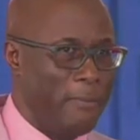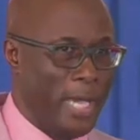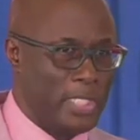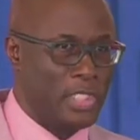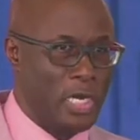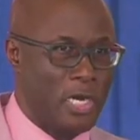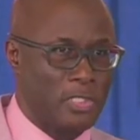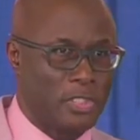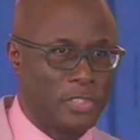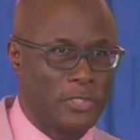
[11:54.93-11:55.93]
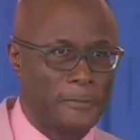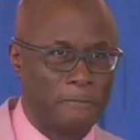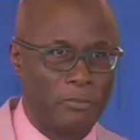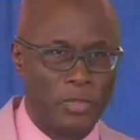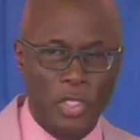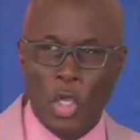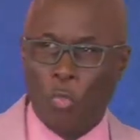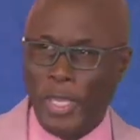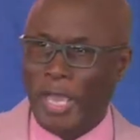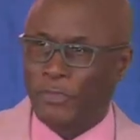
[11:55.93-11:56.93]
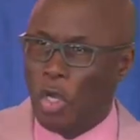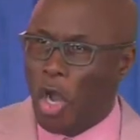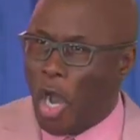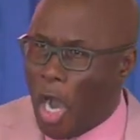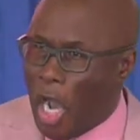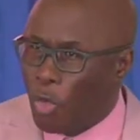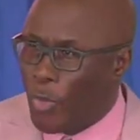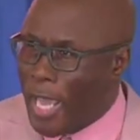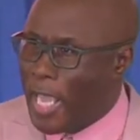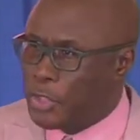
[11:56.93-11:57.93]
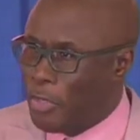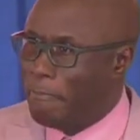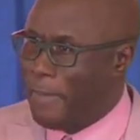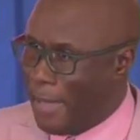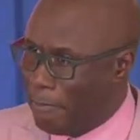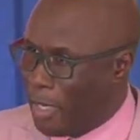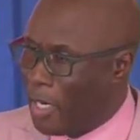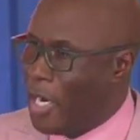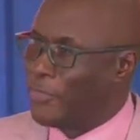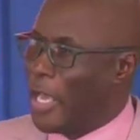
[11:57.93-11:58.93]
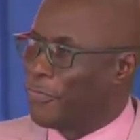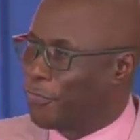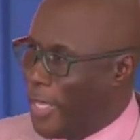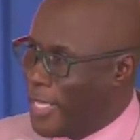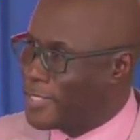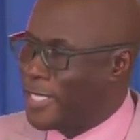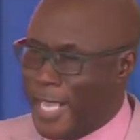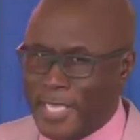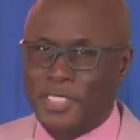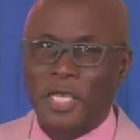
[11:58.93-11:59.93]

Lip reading: Amen, church. We have to always remember that this